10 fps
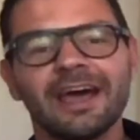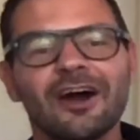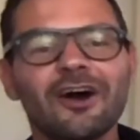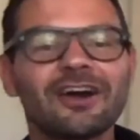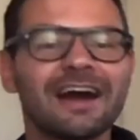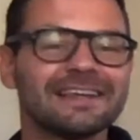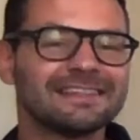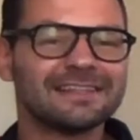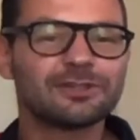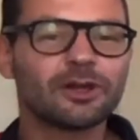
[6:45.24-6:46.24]
Oh, guys,
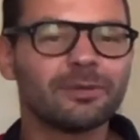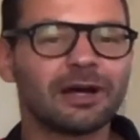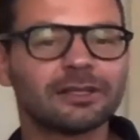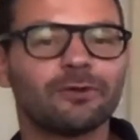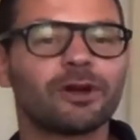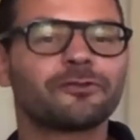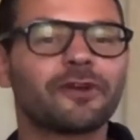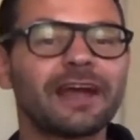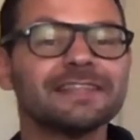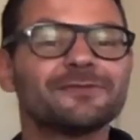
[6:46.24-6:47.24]
let's talk about our
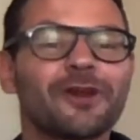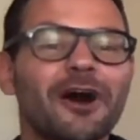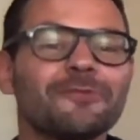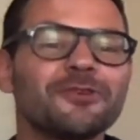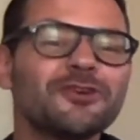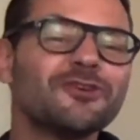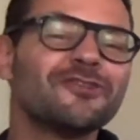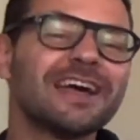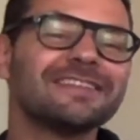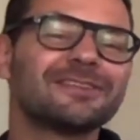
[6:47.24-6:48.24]
friends from
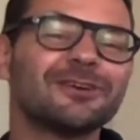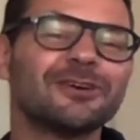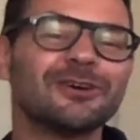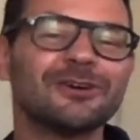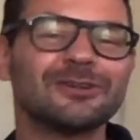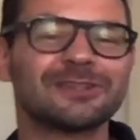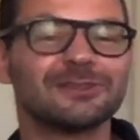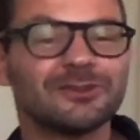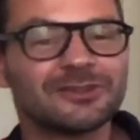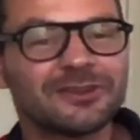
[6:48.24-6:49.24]
Juventus. Do
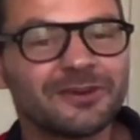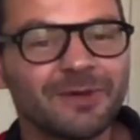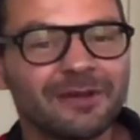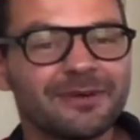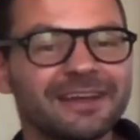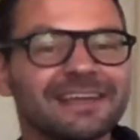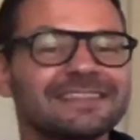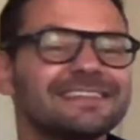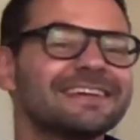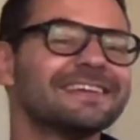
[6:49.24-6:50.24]
you still remember against
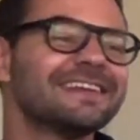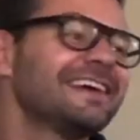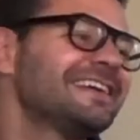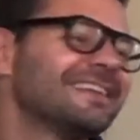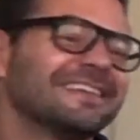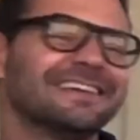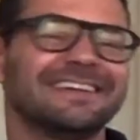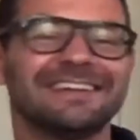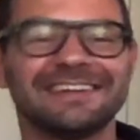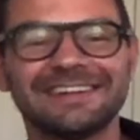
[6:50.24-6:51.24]
Lione?
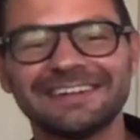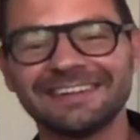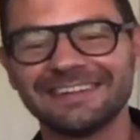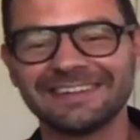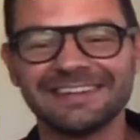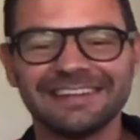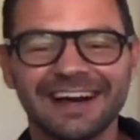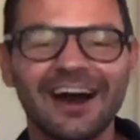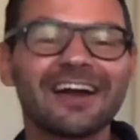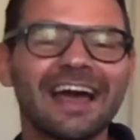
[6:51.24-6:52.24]
Oh,
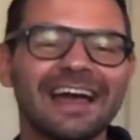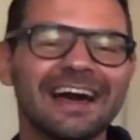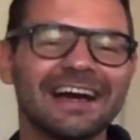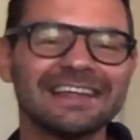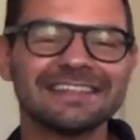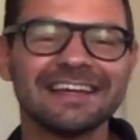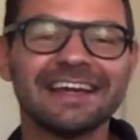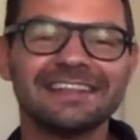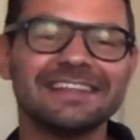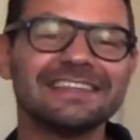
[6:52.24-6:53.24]
okay, guys,
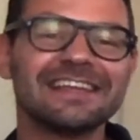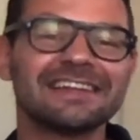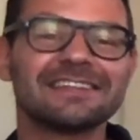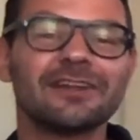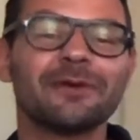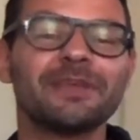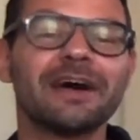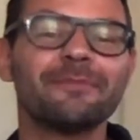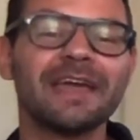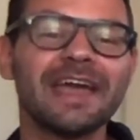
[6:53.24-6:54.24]
this year is gonna be
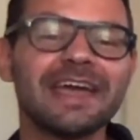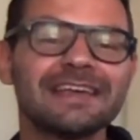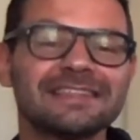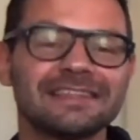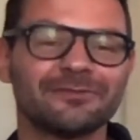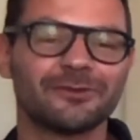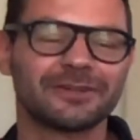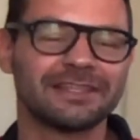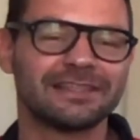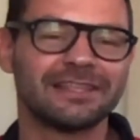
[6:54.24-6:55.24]
amazing for
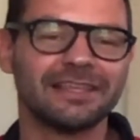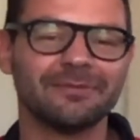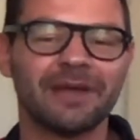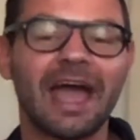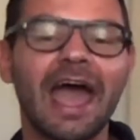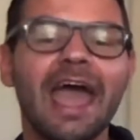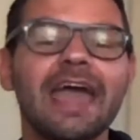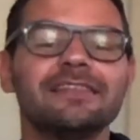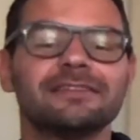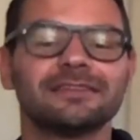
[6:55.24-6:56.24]
the team.
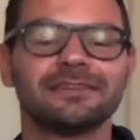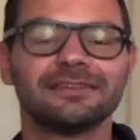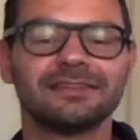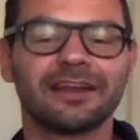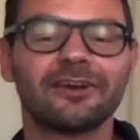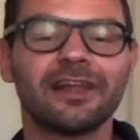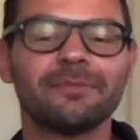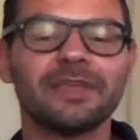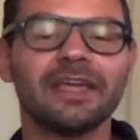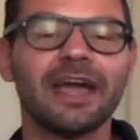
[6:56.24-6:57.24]
8. They're gonna
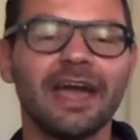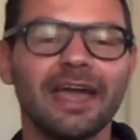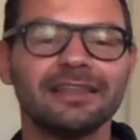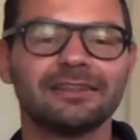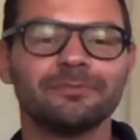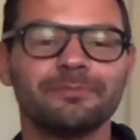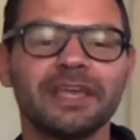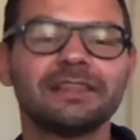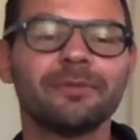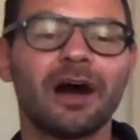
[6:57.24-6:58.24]
be 8.
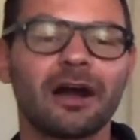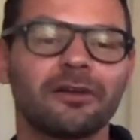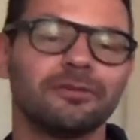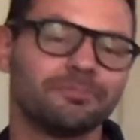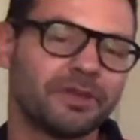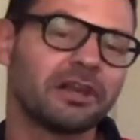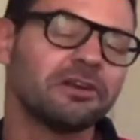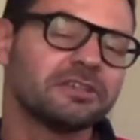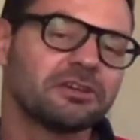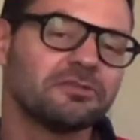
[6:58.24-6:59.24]
Big debacle. Pirlo
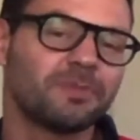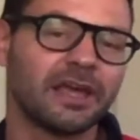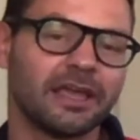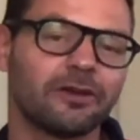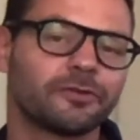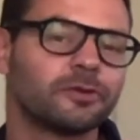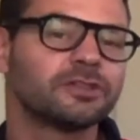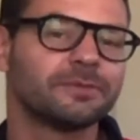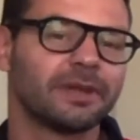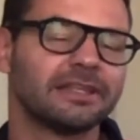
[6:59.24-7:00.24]
is a good player, of course.
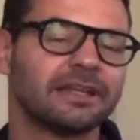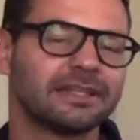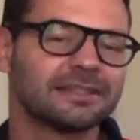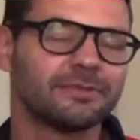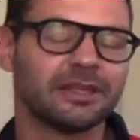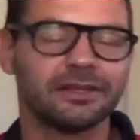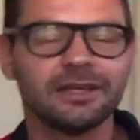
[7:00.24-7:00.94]
He played in AC Milan.